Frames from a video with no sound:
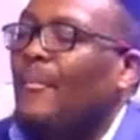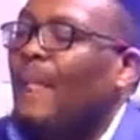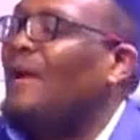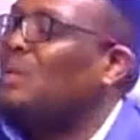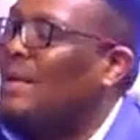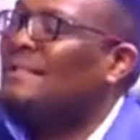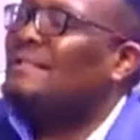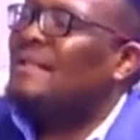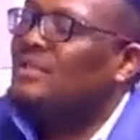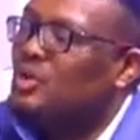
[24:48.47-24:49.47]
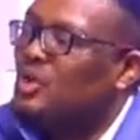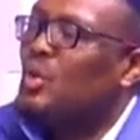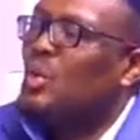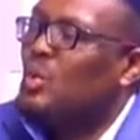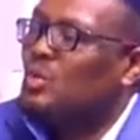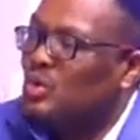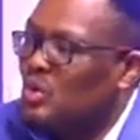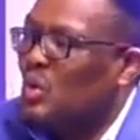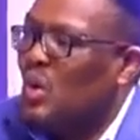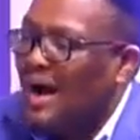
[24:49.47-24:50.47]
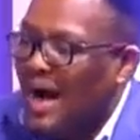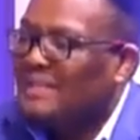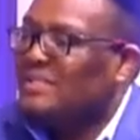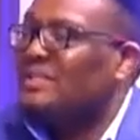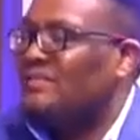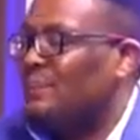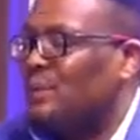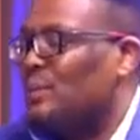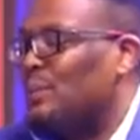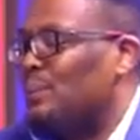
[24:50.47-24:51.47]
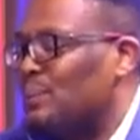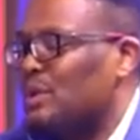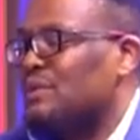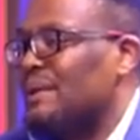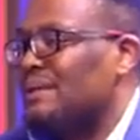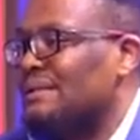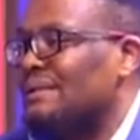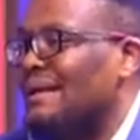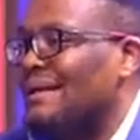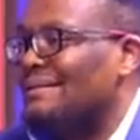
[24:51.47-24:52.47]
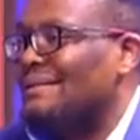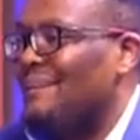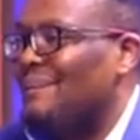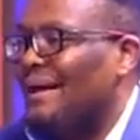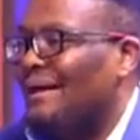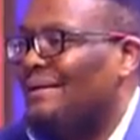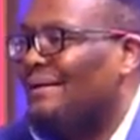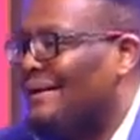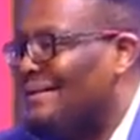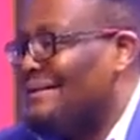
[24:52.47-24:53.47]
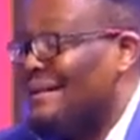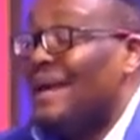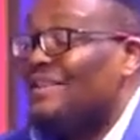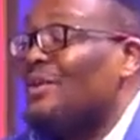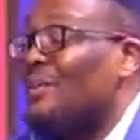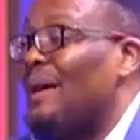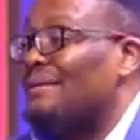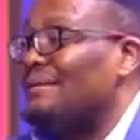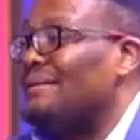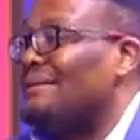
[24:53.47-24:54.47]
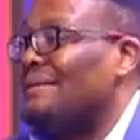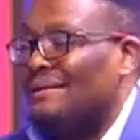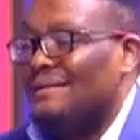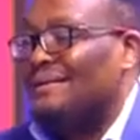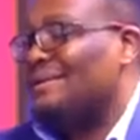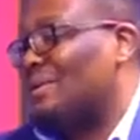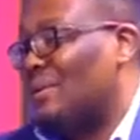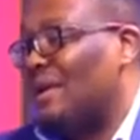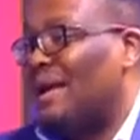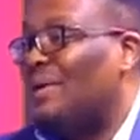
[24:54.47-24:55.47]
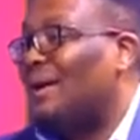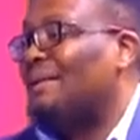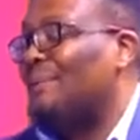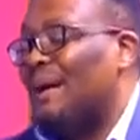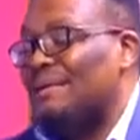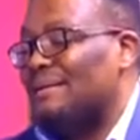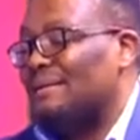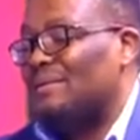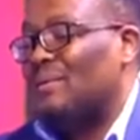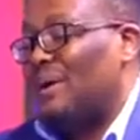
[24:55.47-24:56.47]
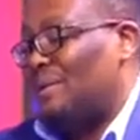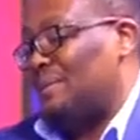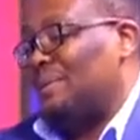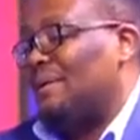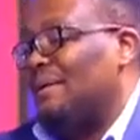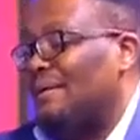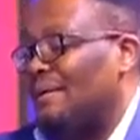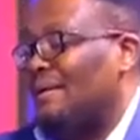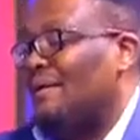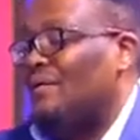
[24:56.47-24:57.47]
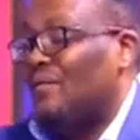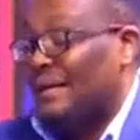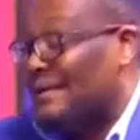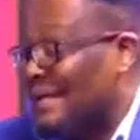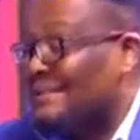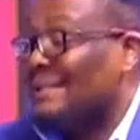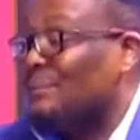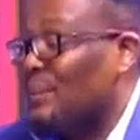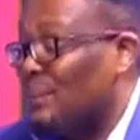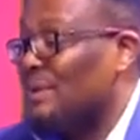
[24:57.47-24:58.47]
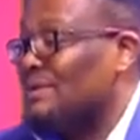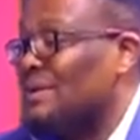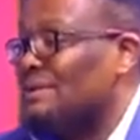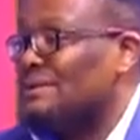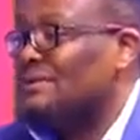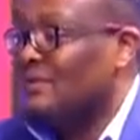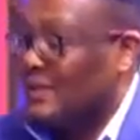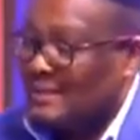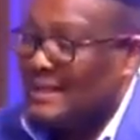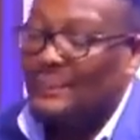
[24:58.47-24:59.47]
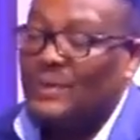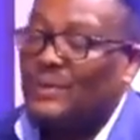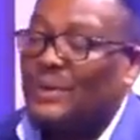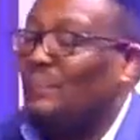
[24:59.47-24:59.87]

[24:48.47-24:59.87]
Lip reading: And what is a tool to achieve a prosperous Zambia? It is a national budget. So when I look at the budget, well, fantastic proposals. For example, to